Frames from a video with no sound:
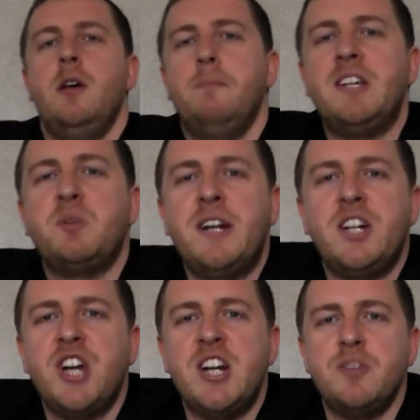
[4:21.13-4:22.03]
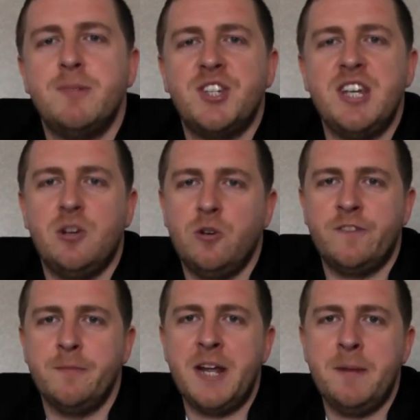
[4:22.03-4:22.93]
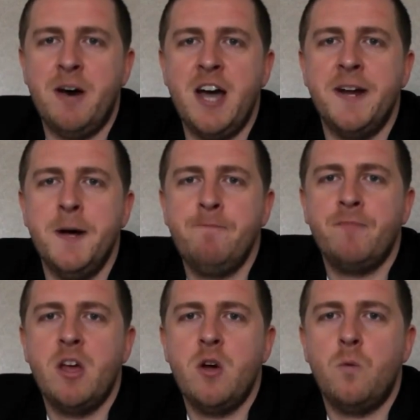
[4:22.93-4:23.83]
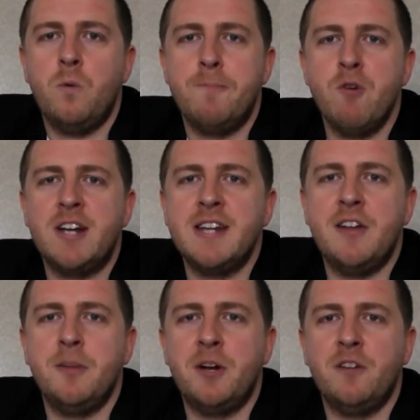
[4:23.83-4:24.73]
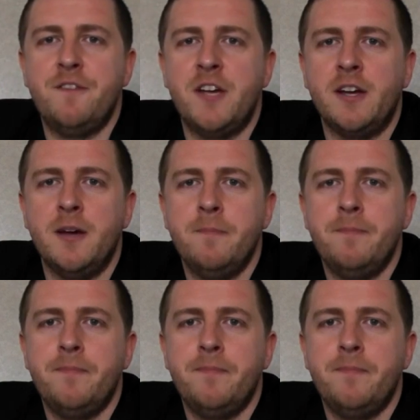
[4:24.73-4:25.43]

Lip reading: Best way to change from a C chord from an E minor, we bring down the middle finger